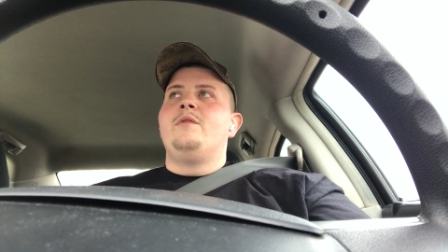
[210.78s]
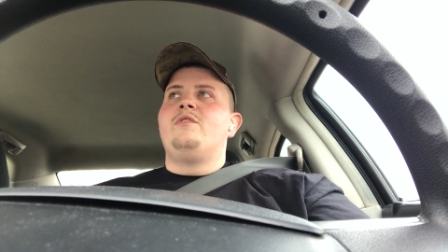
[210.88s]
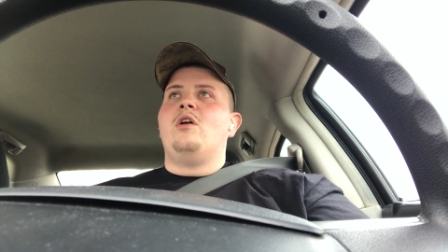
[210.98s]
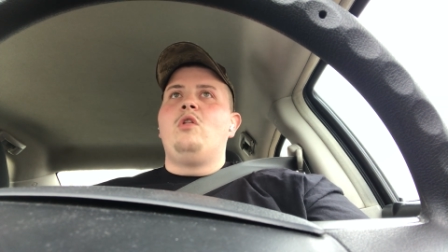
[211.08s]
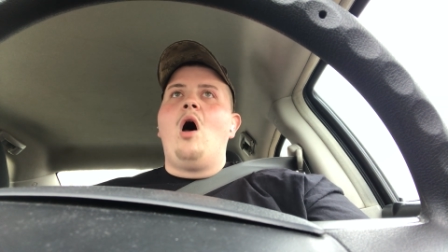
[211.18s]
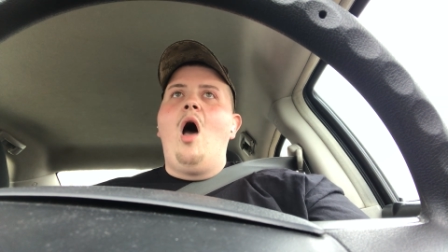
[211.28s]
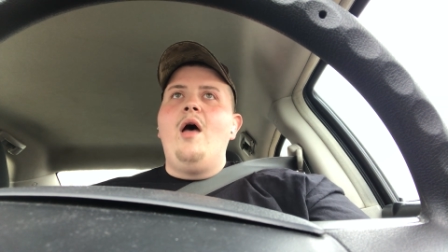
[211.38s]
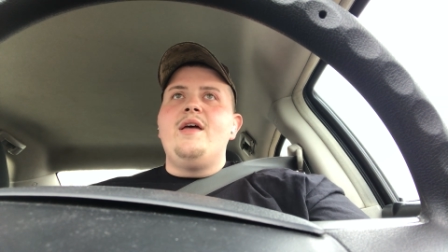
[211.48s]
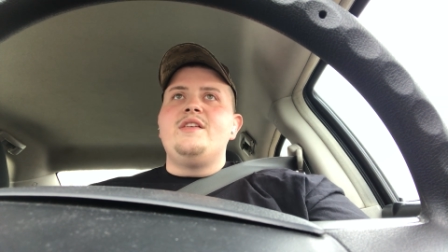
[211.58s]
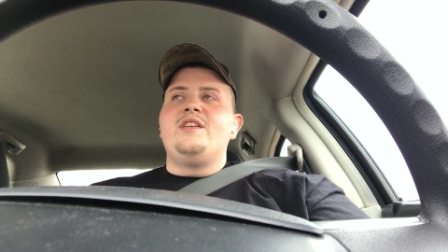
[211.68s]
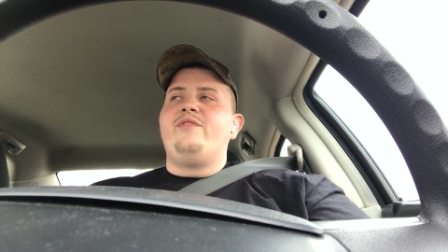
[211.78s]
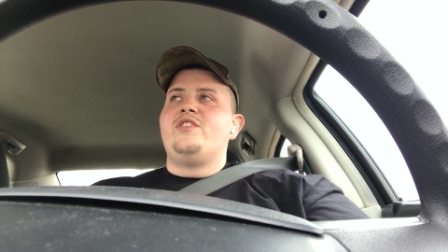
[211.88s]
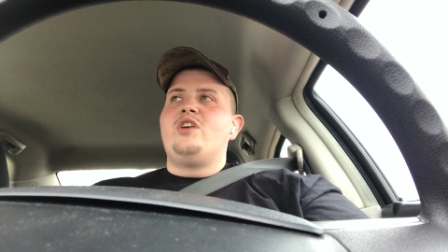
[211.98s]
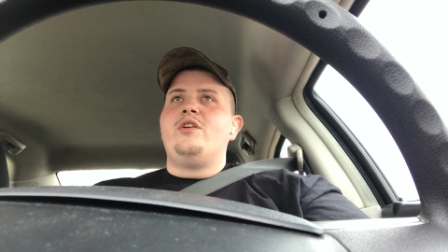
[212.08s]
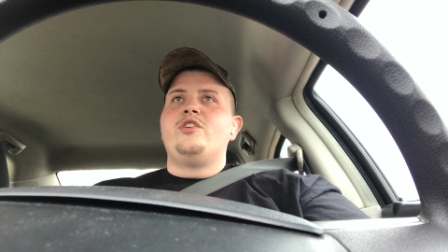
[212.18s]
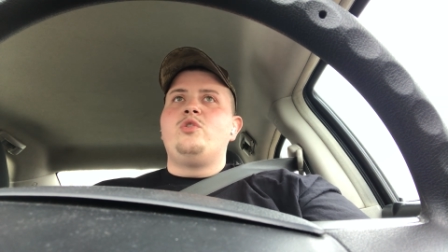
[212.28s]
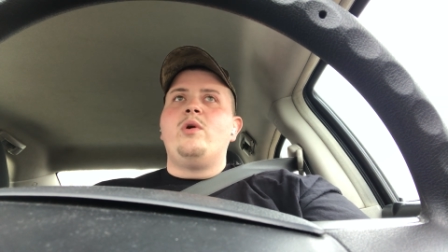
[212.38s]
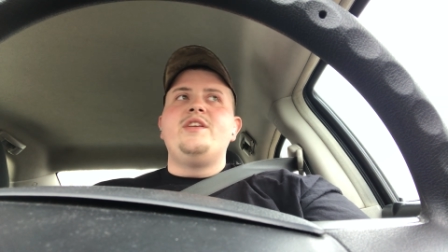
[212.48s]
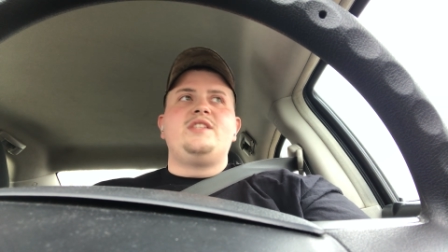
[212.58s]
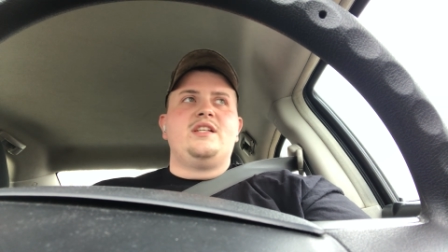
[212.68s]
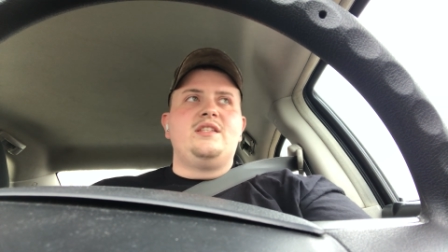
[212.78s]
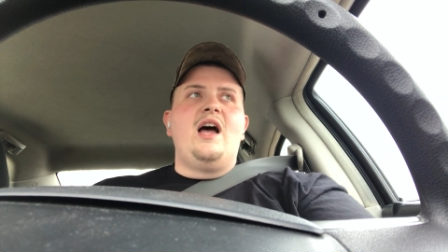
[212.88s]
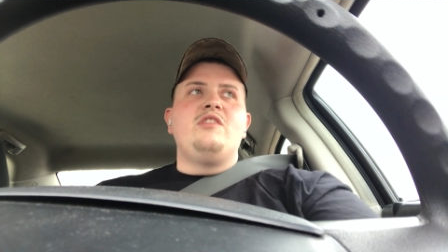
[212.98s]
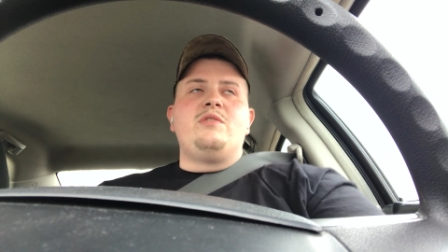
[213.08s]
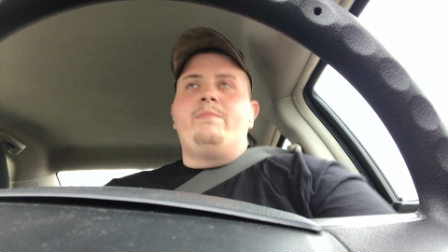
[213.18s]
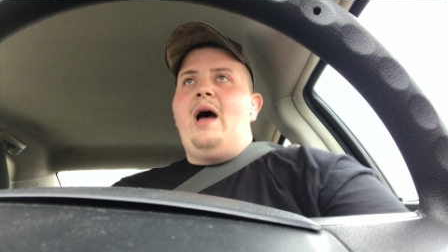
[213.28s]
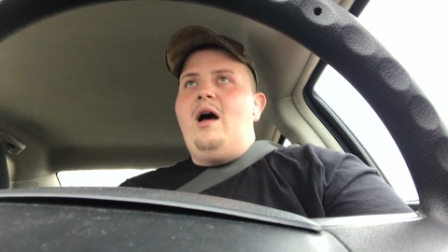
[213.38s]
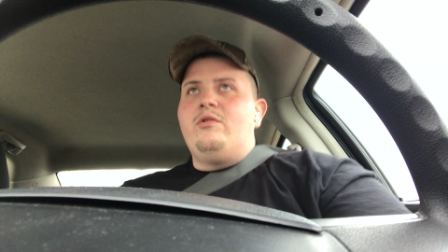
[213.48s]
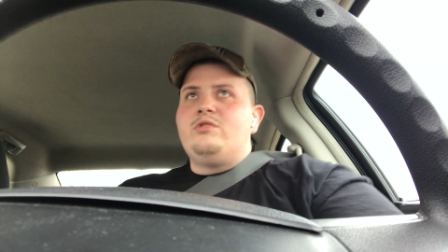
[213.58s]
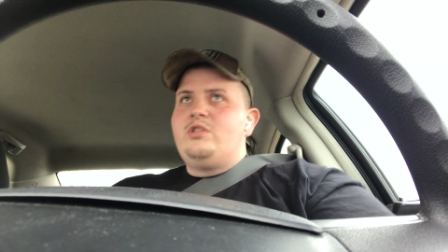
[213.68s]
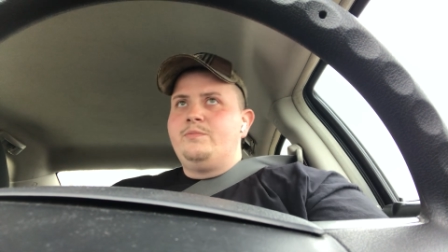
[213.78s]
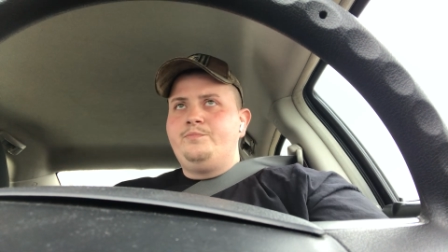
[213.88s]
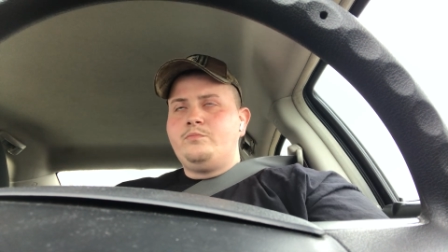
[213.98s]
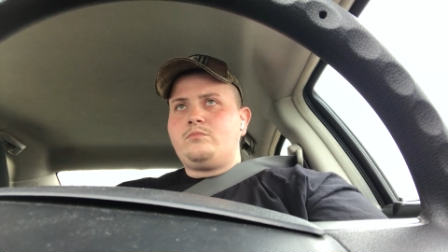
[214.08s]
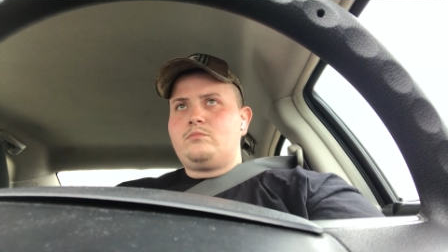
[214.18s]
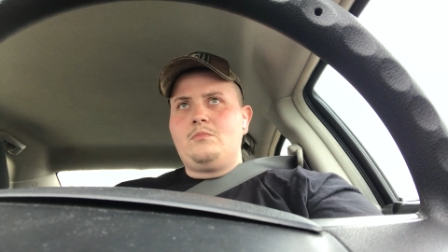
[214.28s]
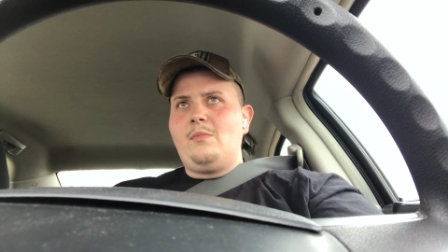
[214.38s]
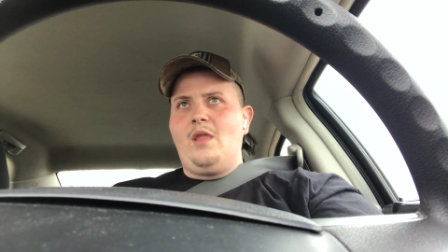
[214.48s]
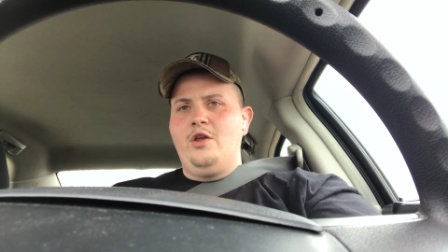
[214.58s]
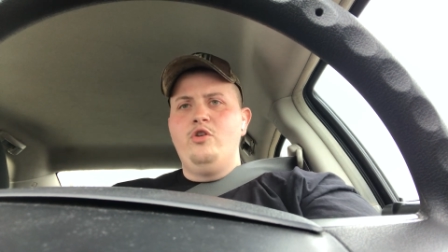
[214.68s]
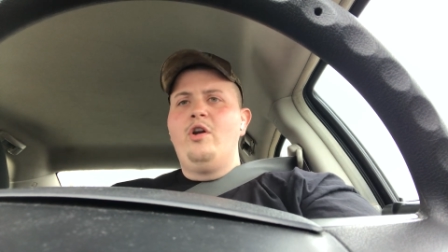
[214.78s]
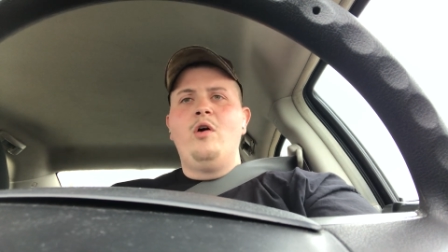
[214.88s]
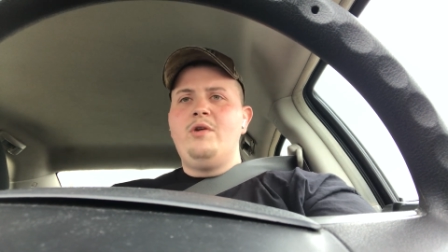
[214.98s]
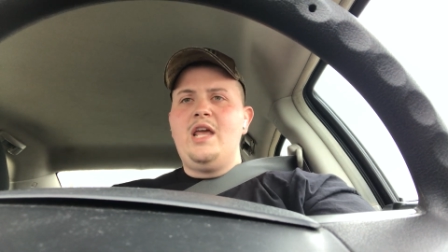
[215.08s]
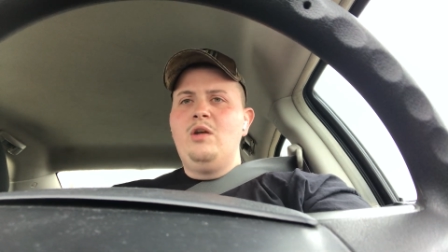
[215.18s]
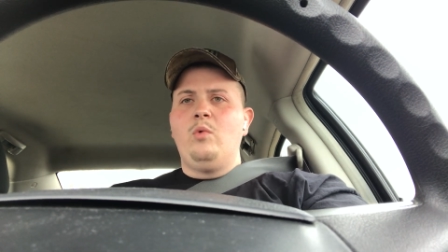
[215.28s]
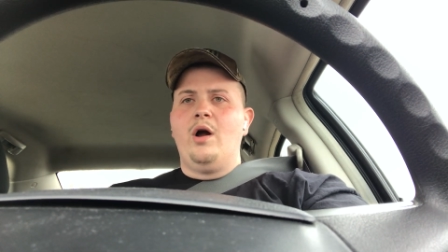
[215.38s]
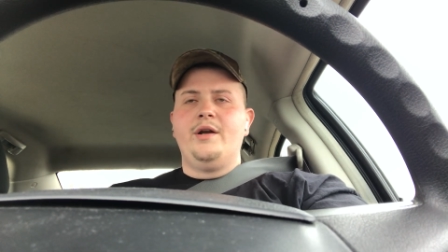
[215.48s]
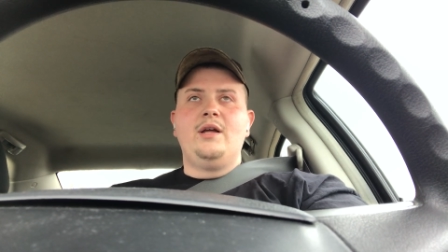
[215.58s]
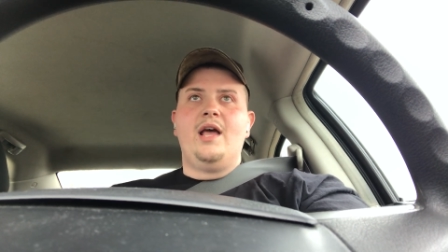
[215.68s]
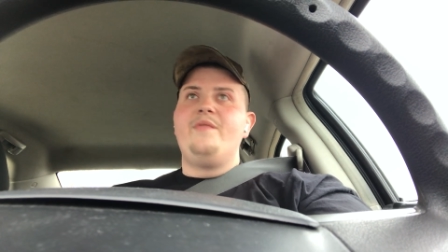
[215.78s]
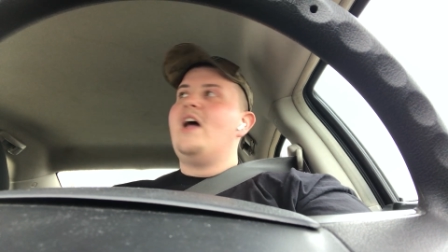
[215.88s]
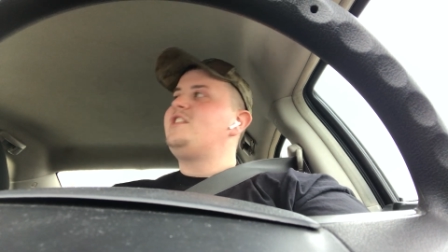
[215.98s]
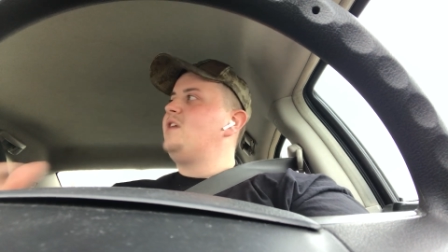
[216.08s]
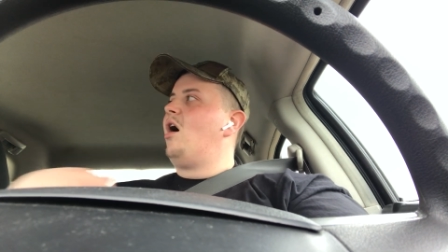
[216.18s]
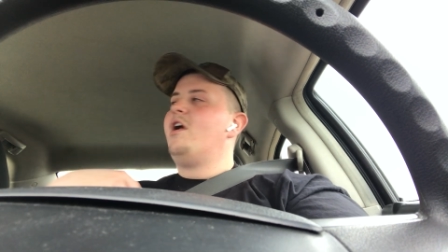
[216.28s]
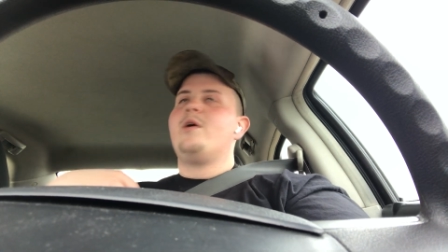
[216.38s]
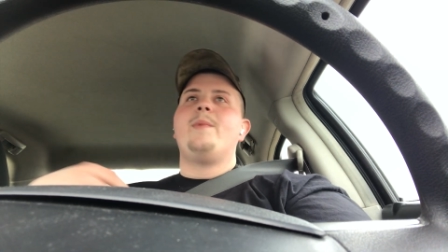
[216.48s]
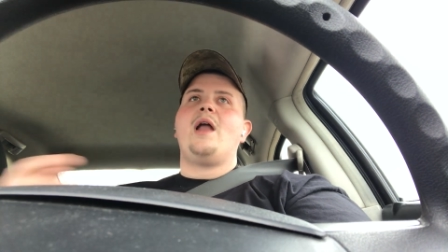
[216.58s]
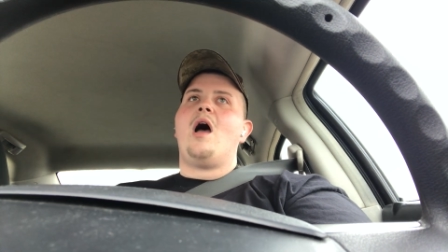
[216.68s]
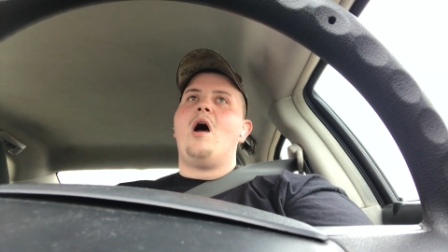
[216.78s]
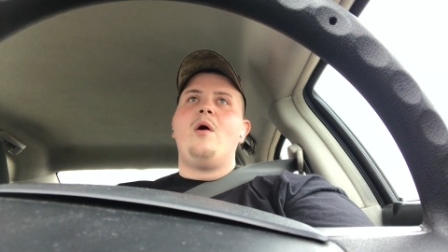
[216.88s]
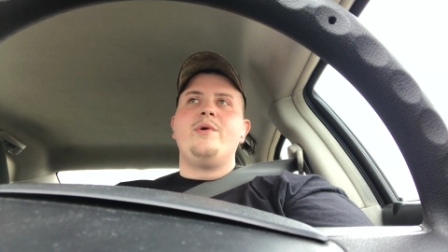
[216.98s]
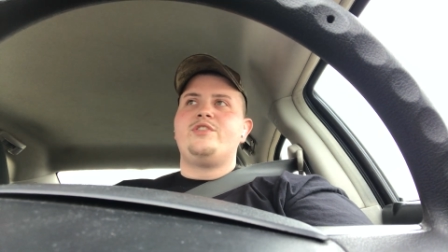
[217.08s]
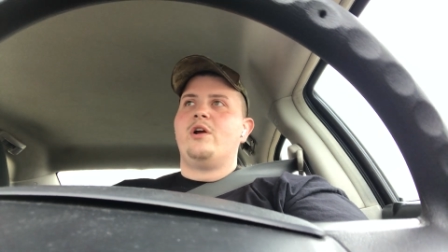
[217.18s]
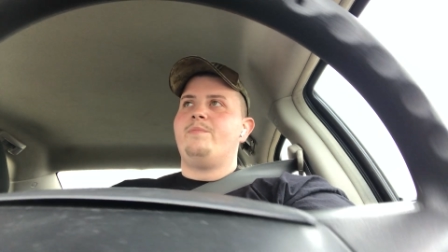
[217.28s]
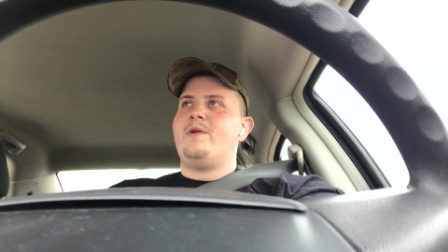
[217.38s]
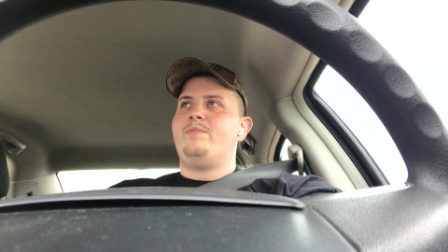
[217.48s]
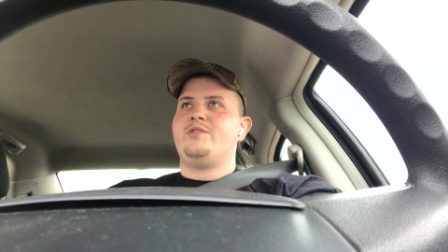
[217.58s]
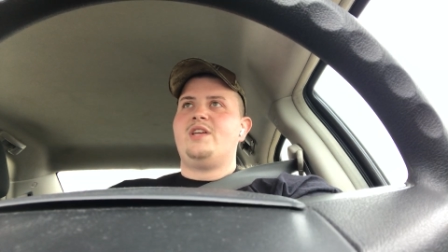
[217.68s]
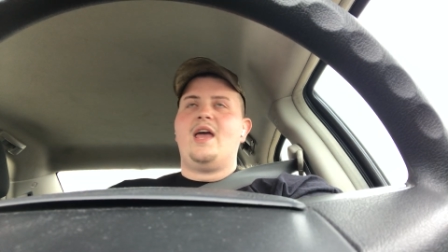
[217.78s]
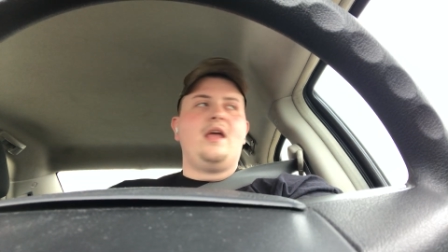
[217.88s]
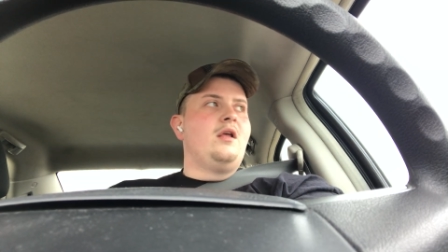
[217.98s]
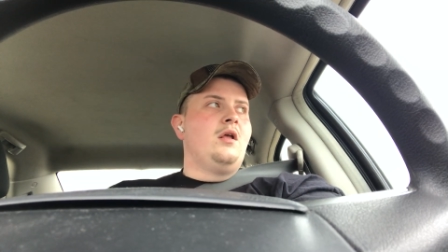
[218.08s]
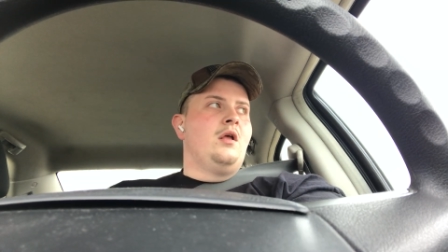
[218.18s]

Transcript: the law is if it's under 26,000 pounds, you don't need one. And that's the argument I always heard people say.